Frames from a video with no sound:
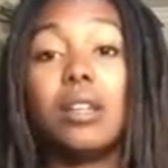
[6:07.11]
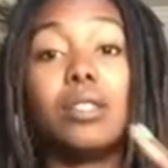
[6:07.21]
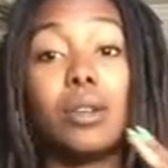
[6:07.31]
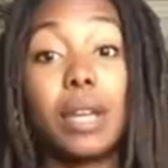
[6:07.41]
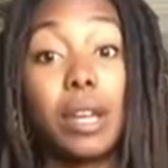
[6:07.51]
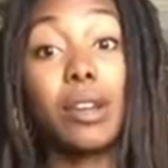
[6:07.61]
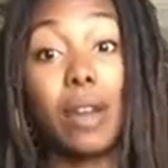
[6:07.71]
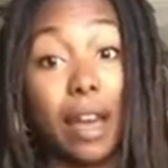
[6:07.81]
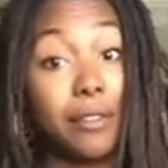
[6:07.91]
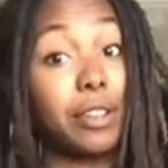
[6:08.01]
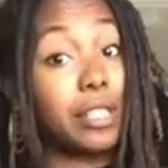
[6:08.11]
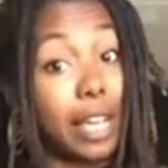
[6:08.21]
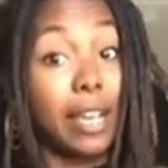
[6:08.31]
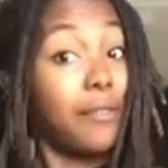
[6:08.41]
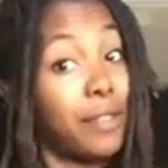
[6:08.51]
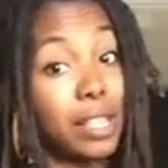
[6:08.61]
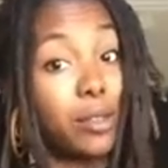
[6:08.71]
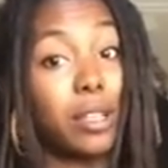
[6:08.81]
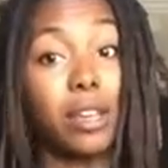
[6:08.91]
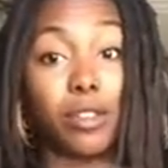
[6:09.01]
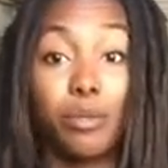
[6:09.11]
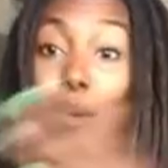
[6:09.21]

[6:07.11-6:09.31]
So here you have your second vessel that you've